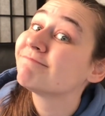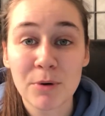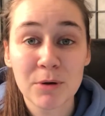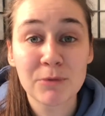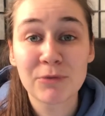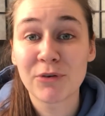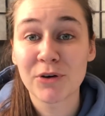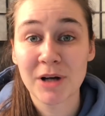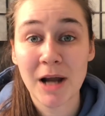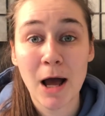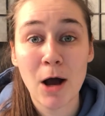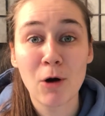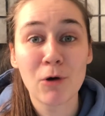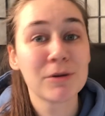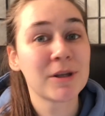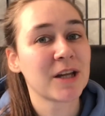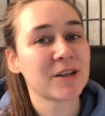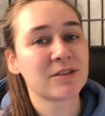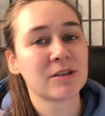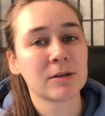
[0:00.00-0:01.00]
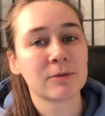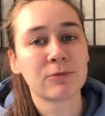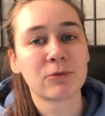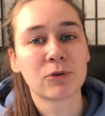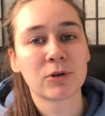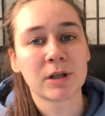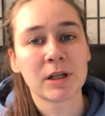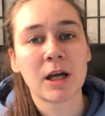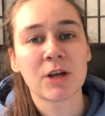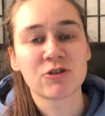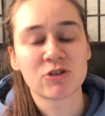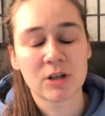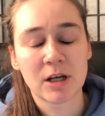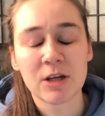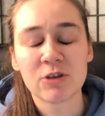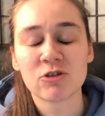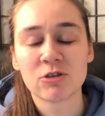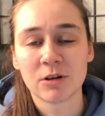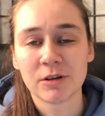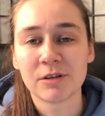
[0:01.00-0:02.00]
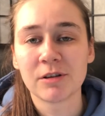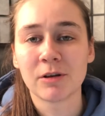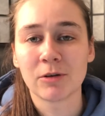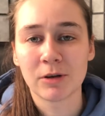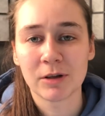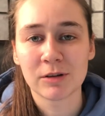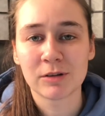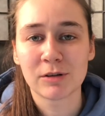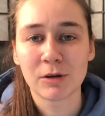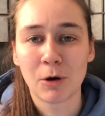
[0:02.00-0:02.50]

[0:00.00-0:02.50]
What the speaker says: But for now, that's it for the educational series,